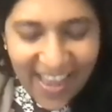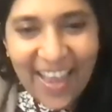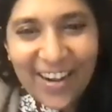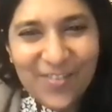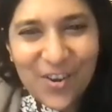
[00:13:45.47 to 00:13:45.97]

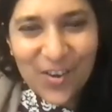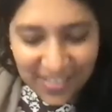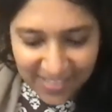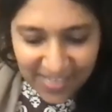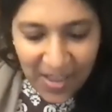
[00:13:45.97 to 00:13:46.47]
And of
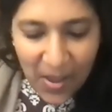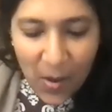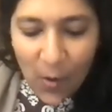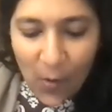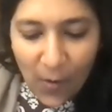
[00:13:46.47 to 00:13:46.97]
course,
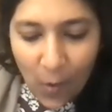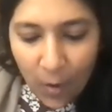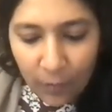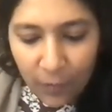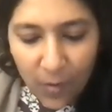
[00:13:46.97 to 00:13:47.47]

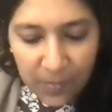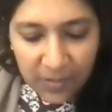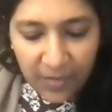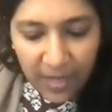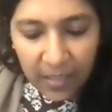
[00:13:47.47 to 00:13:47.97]
all forms
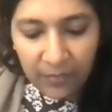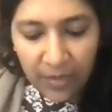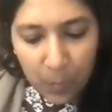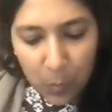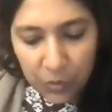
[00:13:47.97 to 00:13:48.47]
of negative
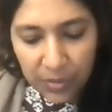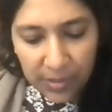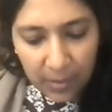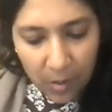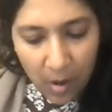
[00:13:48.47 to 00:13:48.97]
emotions
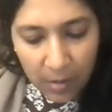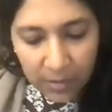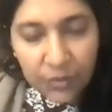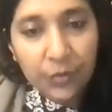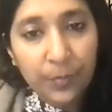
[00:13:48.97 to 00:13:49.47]
and
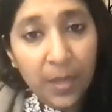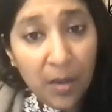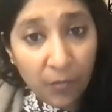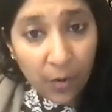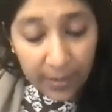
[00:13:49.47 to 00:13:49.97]
thoughts should be
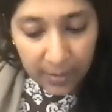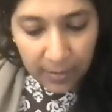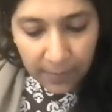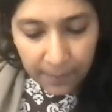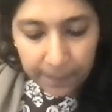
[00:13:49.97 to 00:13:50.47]

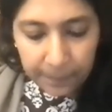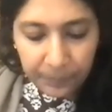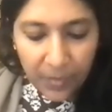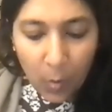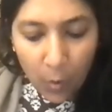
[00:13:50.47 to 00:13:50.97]
avoided
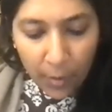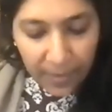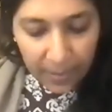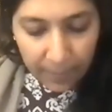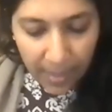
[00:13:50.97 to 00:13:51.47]
or
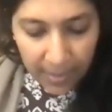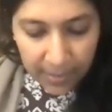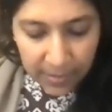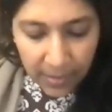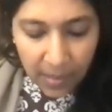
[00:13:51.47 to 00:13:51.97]

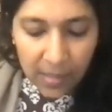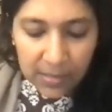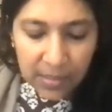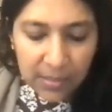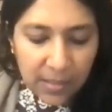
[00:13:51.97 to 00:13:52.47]
minimized,
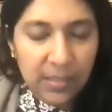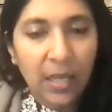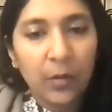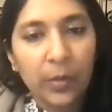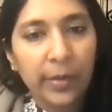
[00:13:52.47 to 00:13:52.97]
since this
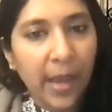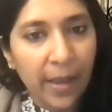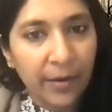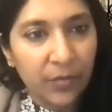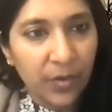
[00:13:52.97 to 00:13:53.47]
can only
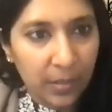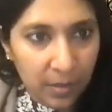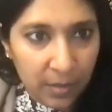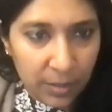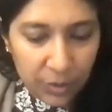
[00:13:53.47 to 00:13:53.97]
aggravate the
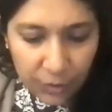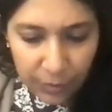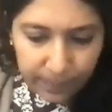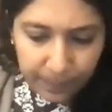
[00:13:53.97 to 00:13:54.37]
condition.